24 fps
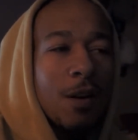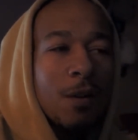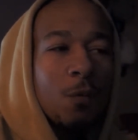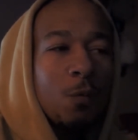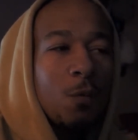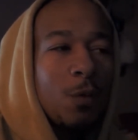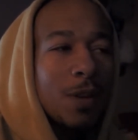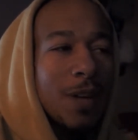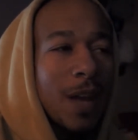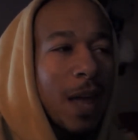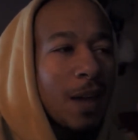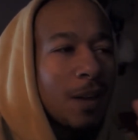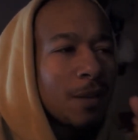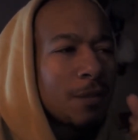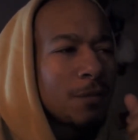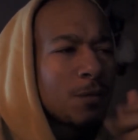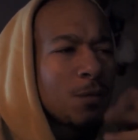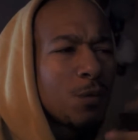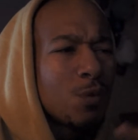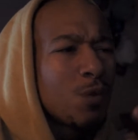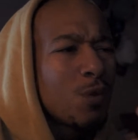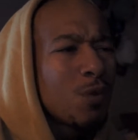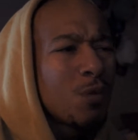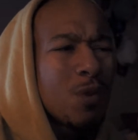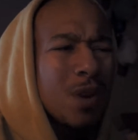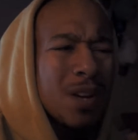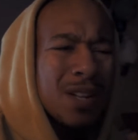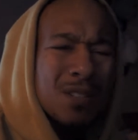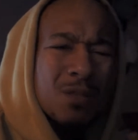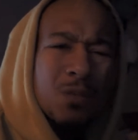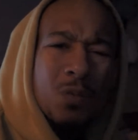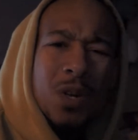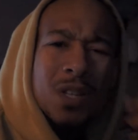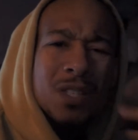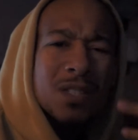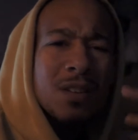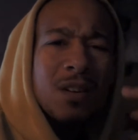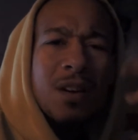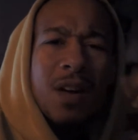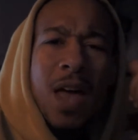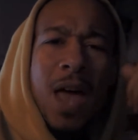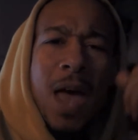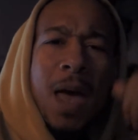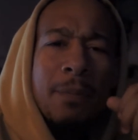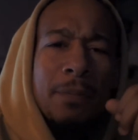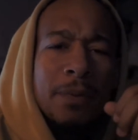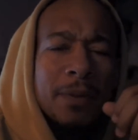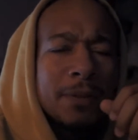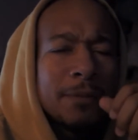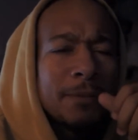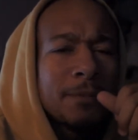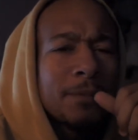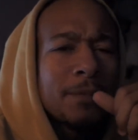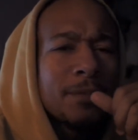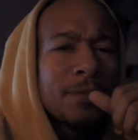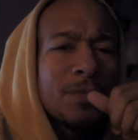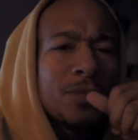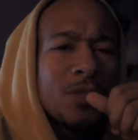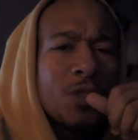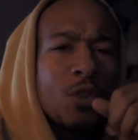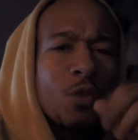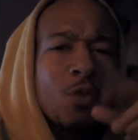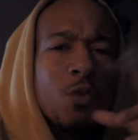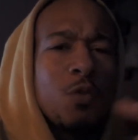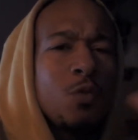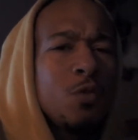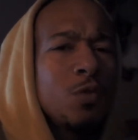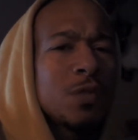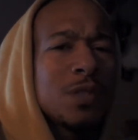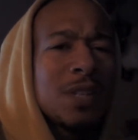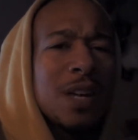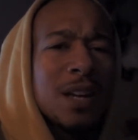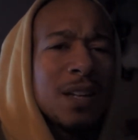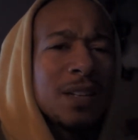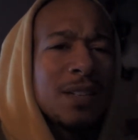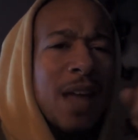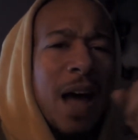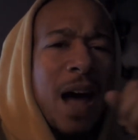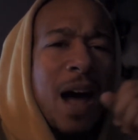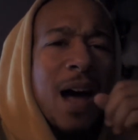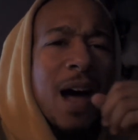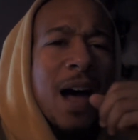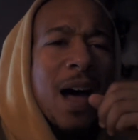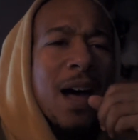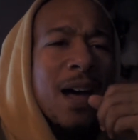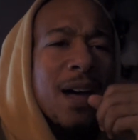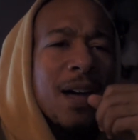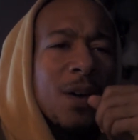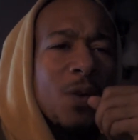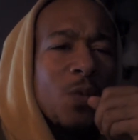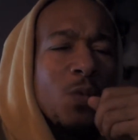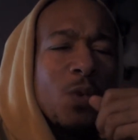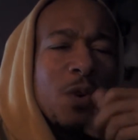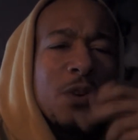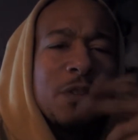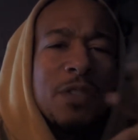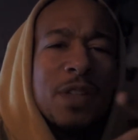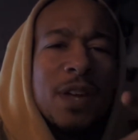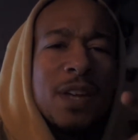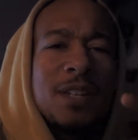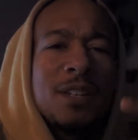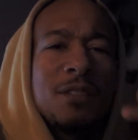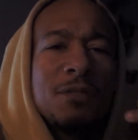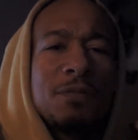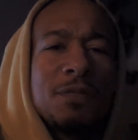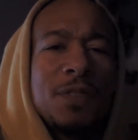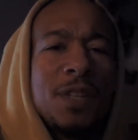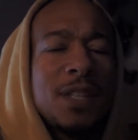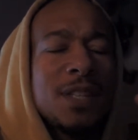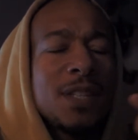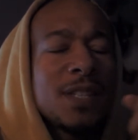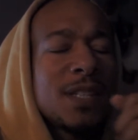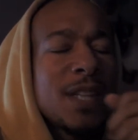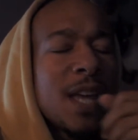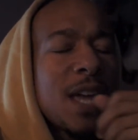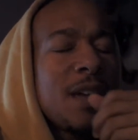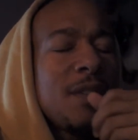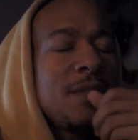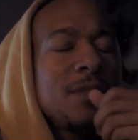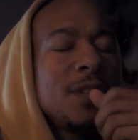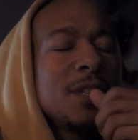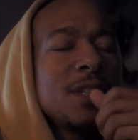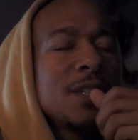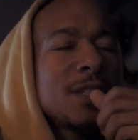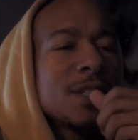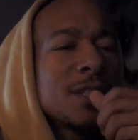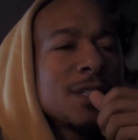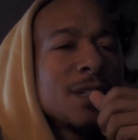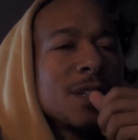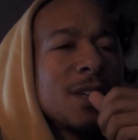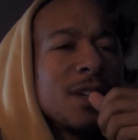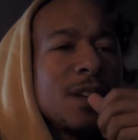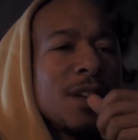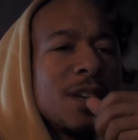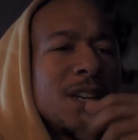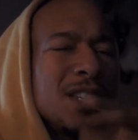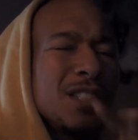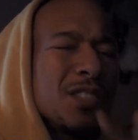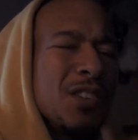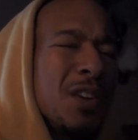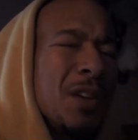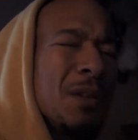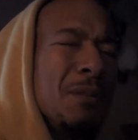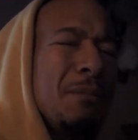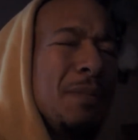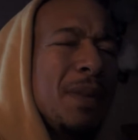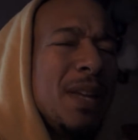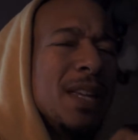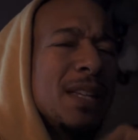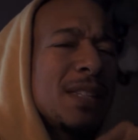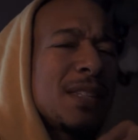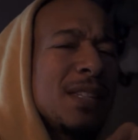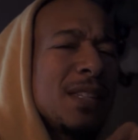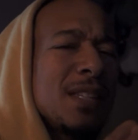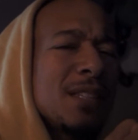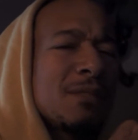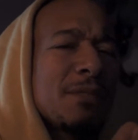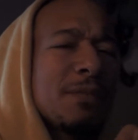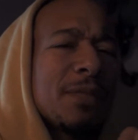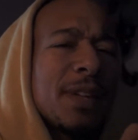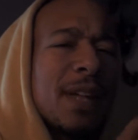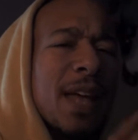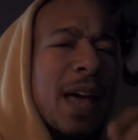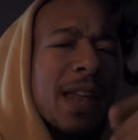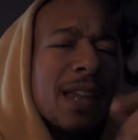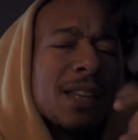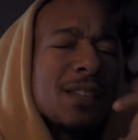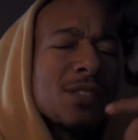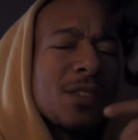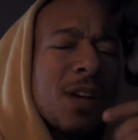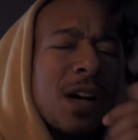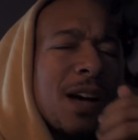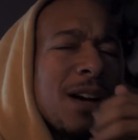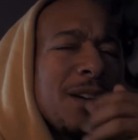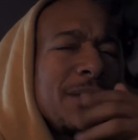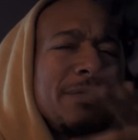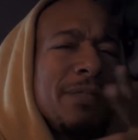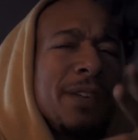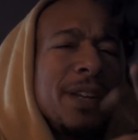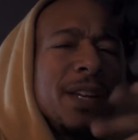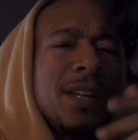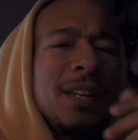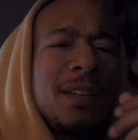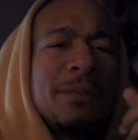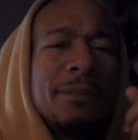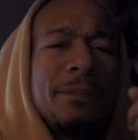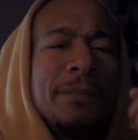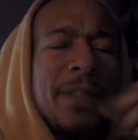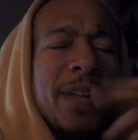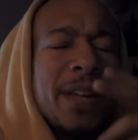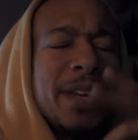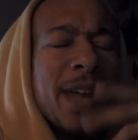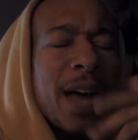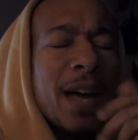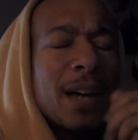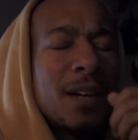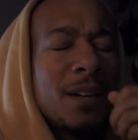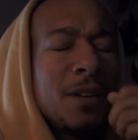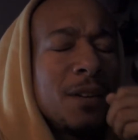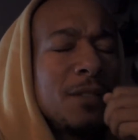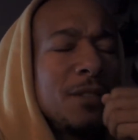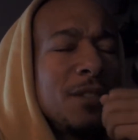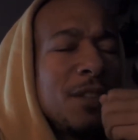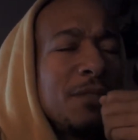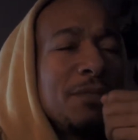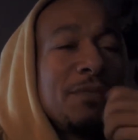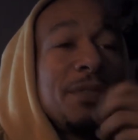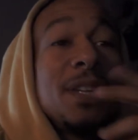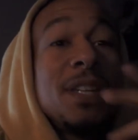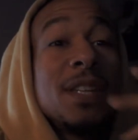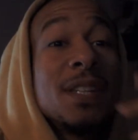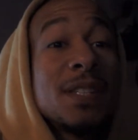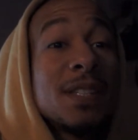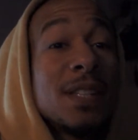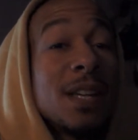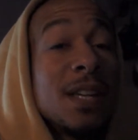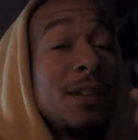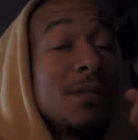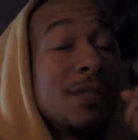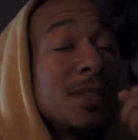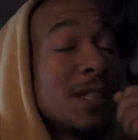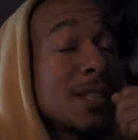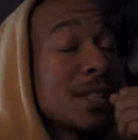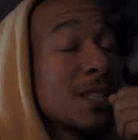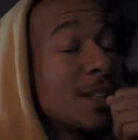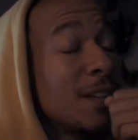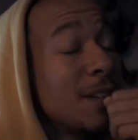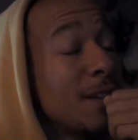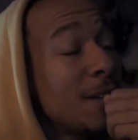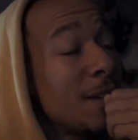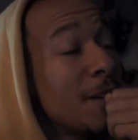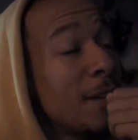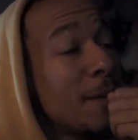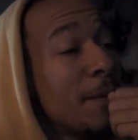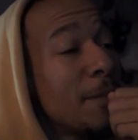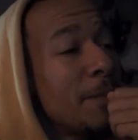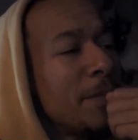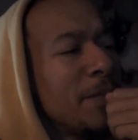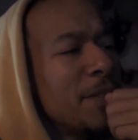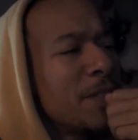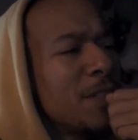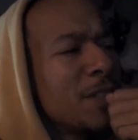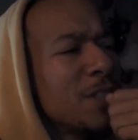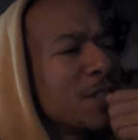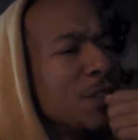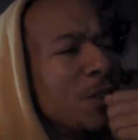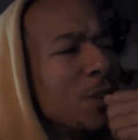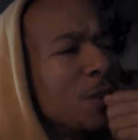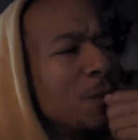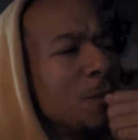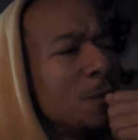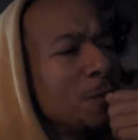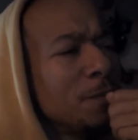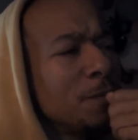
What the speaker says: we like, what's gonna happen? Who's gonna die? Will they defeat the saviors? It's only mid-season finale, so I figured they're not gonna defeat the saviors. So,